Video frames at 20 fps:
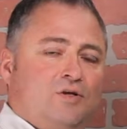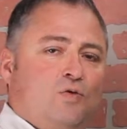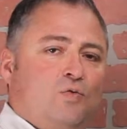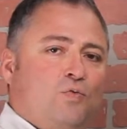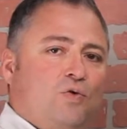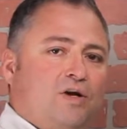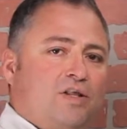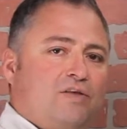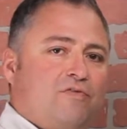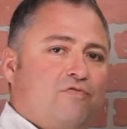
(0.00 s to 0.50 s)

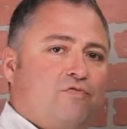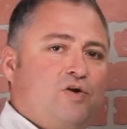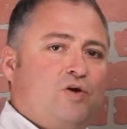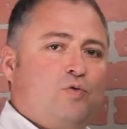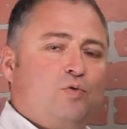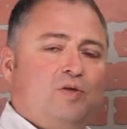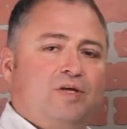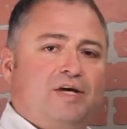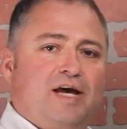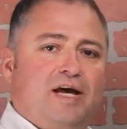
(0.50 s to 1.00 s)
One of the
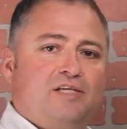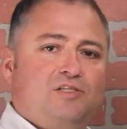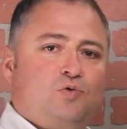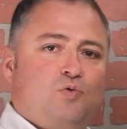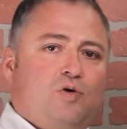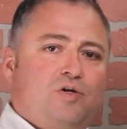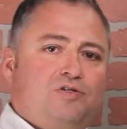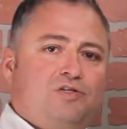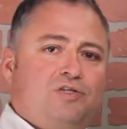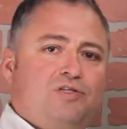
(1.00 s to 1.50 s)
frequently asked
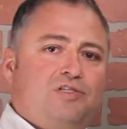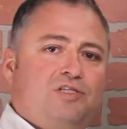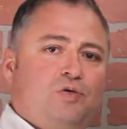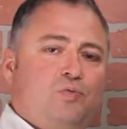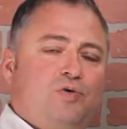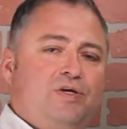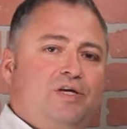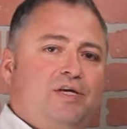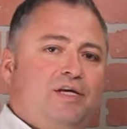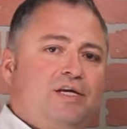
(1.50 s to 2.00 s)
questions that
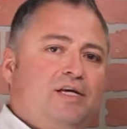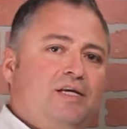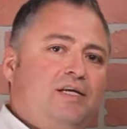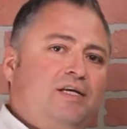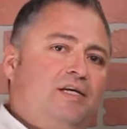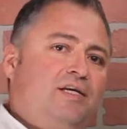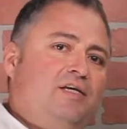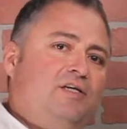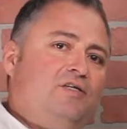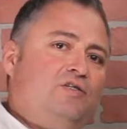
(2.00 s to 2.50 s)
we get
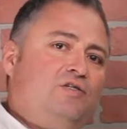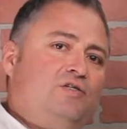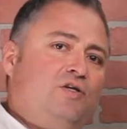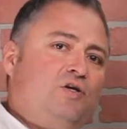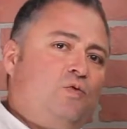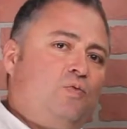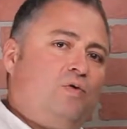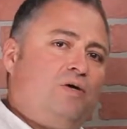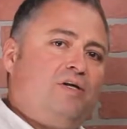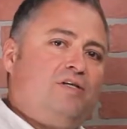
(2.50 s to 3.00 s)
is,
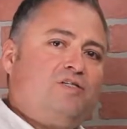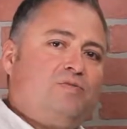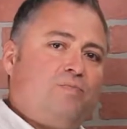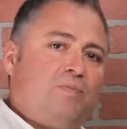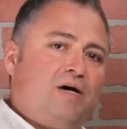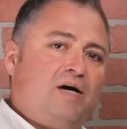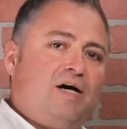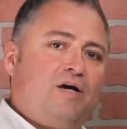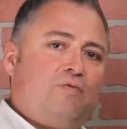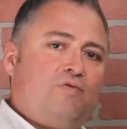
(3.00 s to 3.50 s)
what is
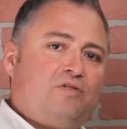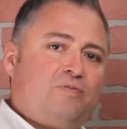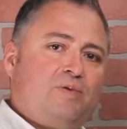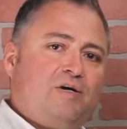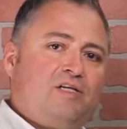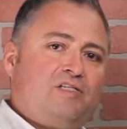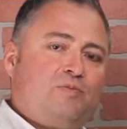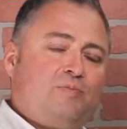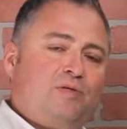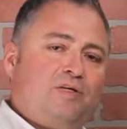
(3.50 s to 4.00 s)
my
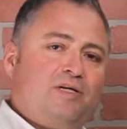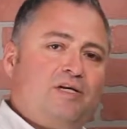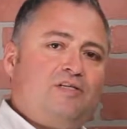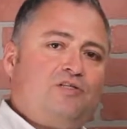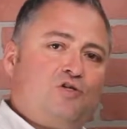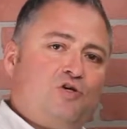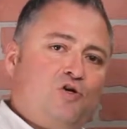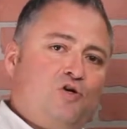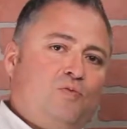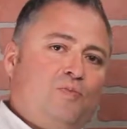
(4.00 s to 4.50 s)
responsibility as
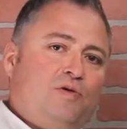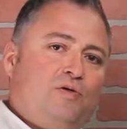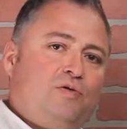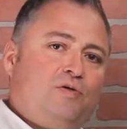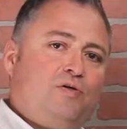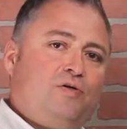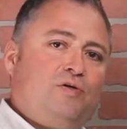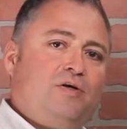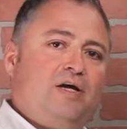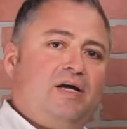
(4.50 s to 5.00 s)
a
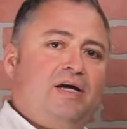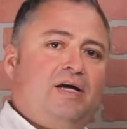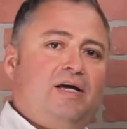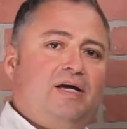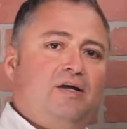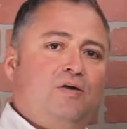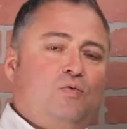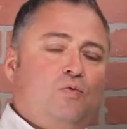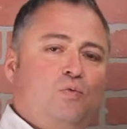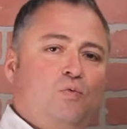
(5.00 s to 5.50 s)
homeowner
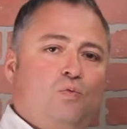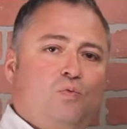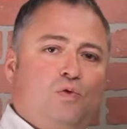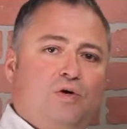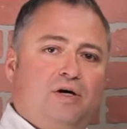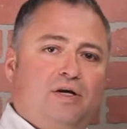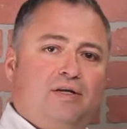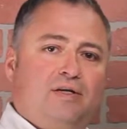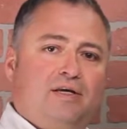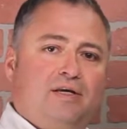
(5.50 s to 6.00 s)
and
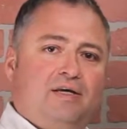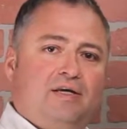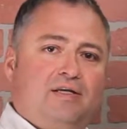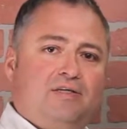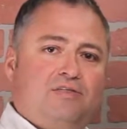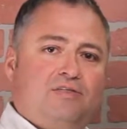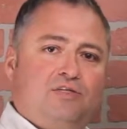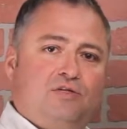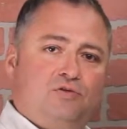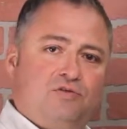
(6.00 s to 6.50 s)
what
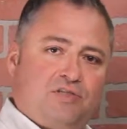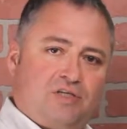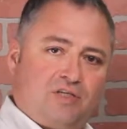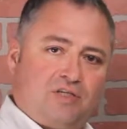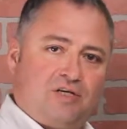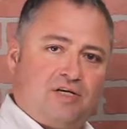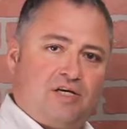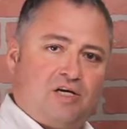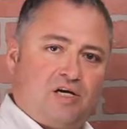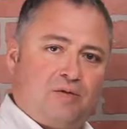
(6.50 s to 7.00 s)
is the
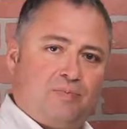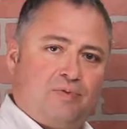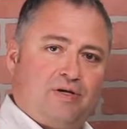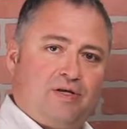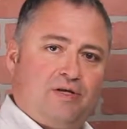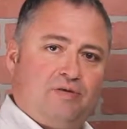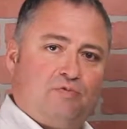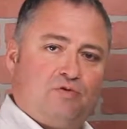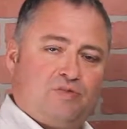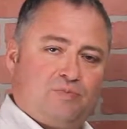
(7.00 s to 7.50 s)
utility
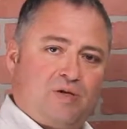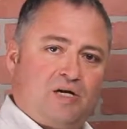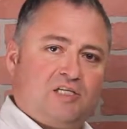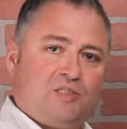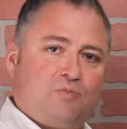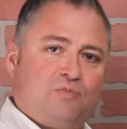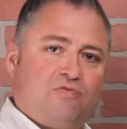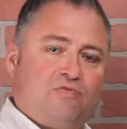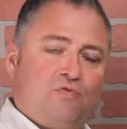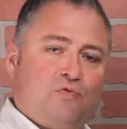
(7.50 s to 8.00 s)
company
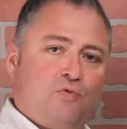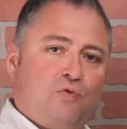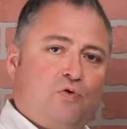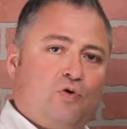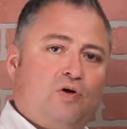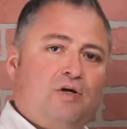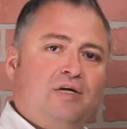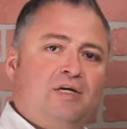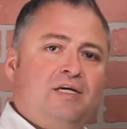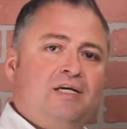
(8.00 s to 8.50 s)
responsible
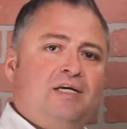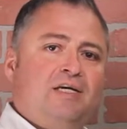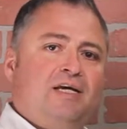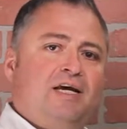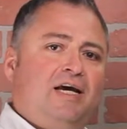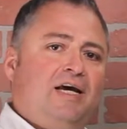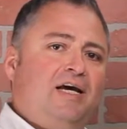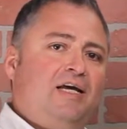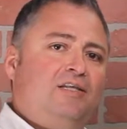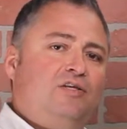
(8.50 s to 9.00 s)
for?
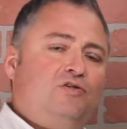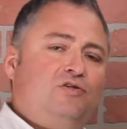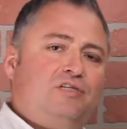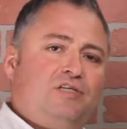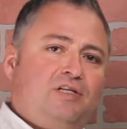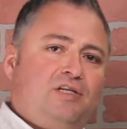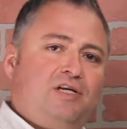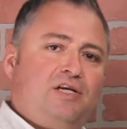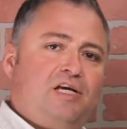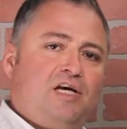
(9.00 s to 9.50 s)
And the
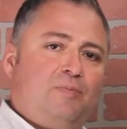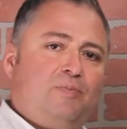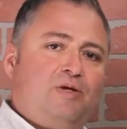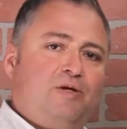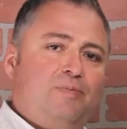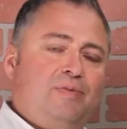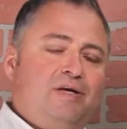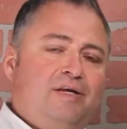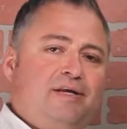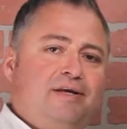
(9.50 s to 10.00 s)
utility company
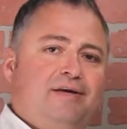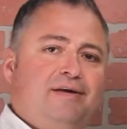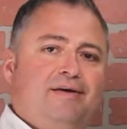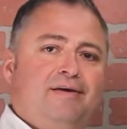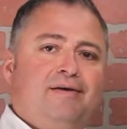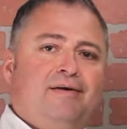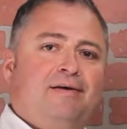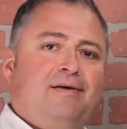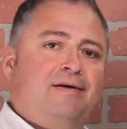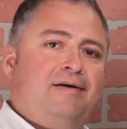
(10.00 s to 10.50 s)
meaning
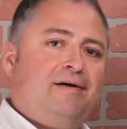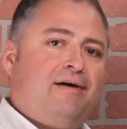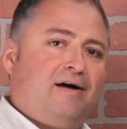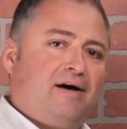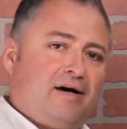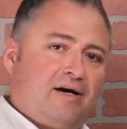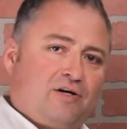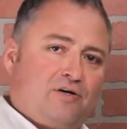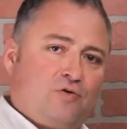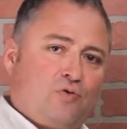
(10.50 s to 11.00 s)

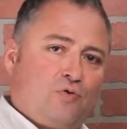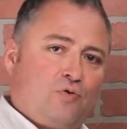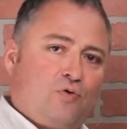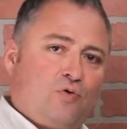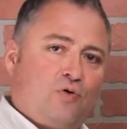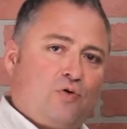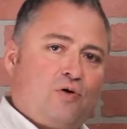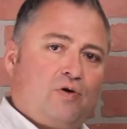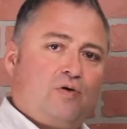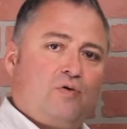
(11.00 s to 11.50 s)

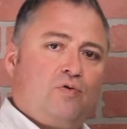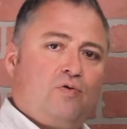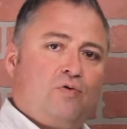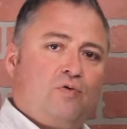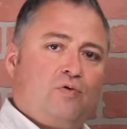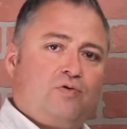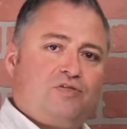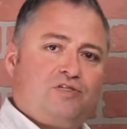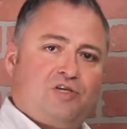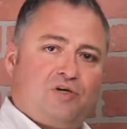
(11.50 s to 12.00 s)
Encore
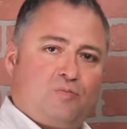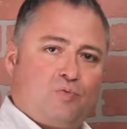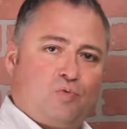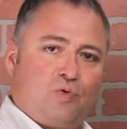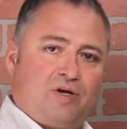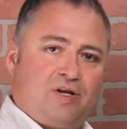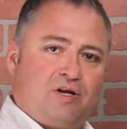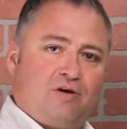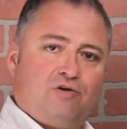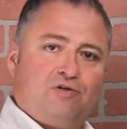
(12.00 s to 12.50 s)
or
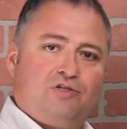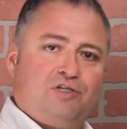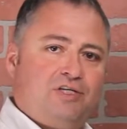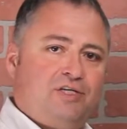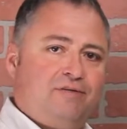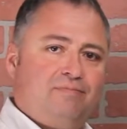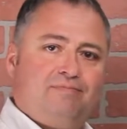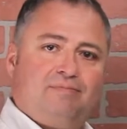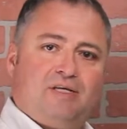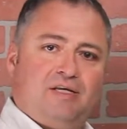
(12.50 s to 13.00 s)
CenterPoint
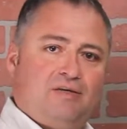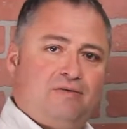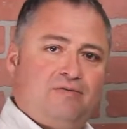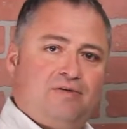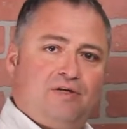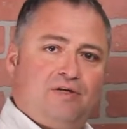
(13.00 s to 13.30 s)
Energy that,